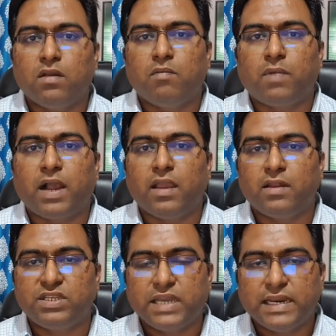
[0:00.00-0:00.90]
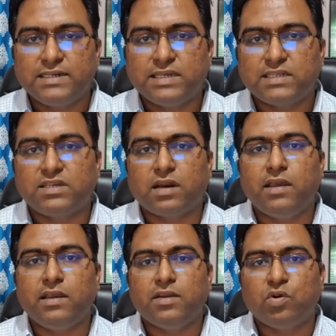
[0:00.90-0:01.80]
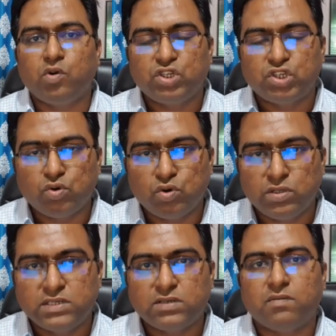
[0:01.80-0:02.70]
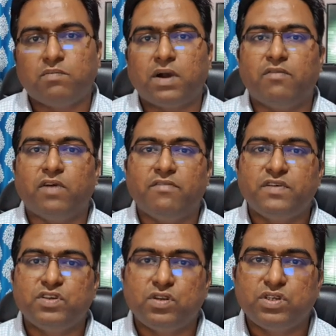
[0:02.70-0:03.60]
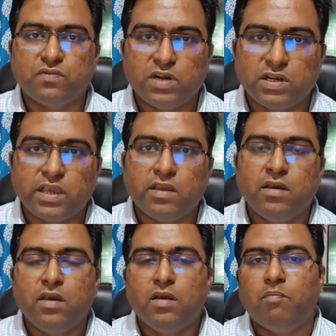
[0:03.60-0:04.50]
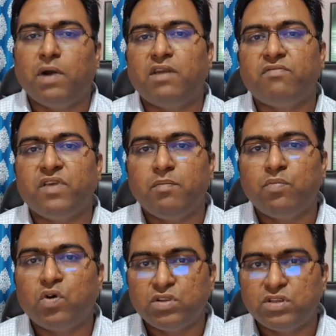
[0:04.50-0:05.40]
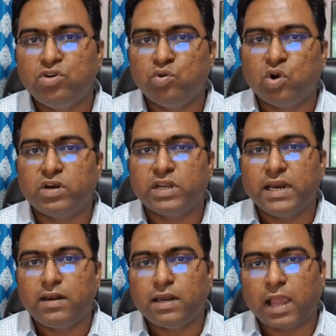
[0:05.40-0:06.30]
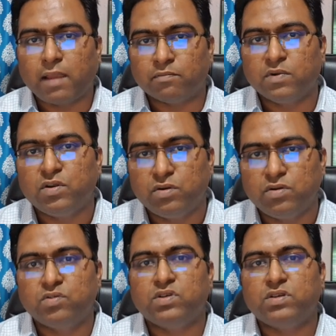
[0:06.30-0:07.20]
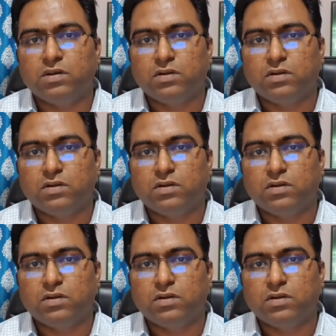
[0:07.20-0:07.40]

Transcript: my kids are studying in good schools, my wife is also working, but we both do not get time to